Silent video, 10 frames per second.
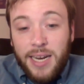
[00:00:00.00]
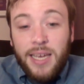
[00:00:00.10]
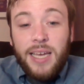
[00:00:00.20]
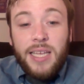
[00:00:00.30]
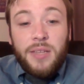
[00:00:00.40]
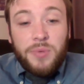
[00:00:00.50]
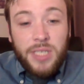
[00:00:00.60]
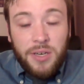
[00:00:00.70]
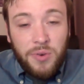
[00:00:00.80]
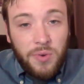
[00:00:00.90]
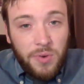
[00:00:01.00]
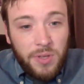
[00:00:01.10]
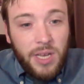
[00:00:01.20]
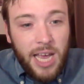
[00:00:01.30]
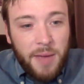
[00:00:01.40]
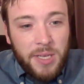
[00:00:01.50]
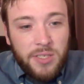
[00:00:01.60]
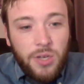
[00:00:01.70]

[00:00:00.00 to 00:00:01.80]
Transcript: and then they will send you the comments.